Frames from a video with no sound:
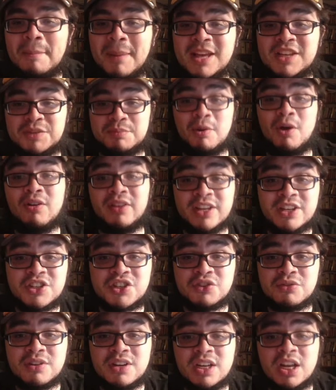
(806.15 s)
Baseball
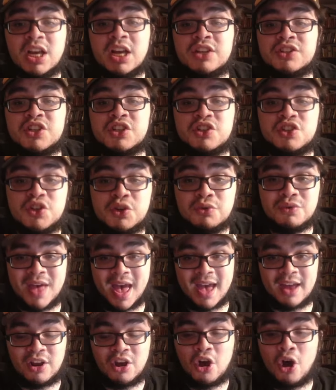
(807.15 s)
history to do
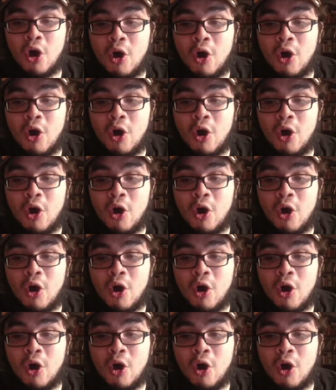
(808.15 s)
that